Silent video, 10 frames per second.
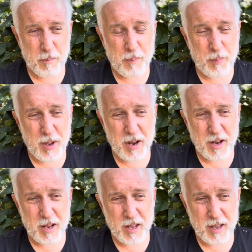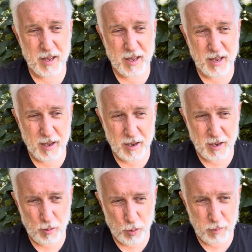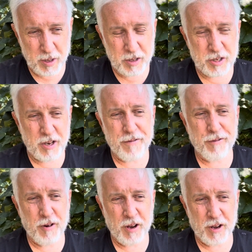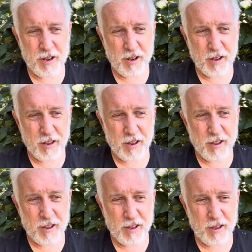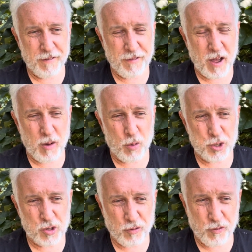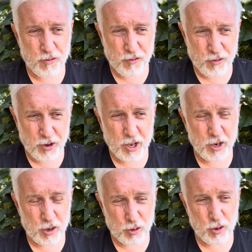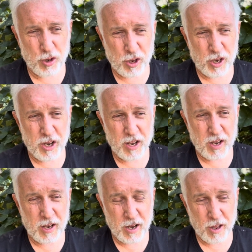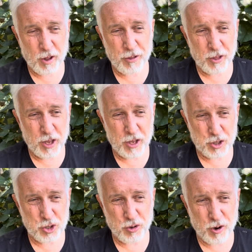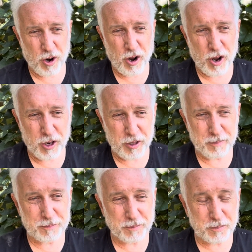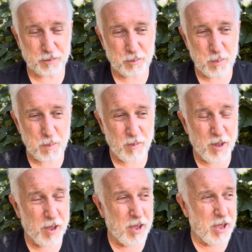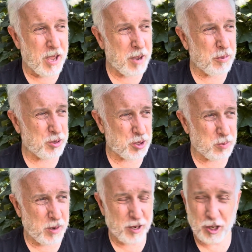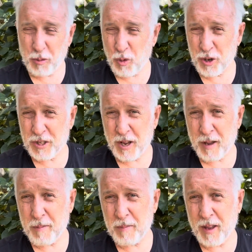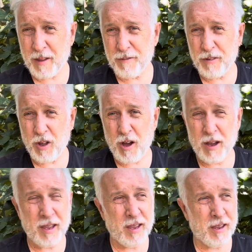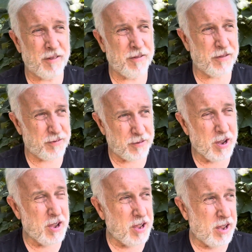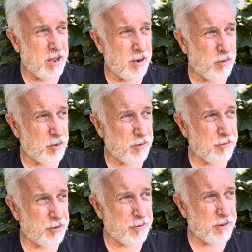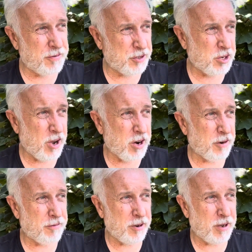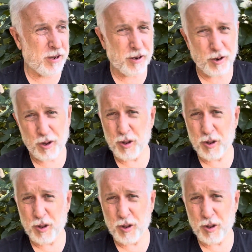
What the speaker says: but it would be different if I was feeling good and healthy and strong and able to spend a little more time vlogging and with photography and all the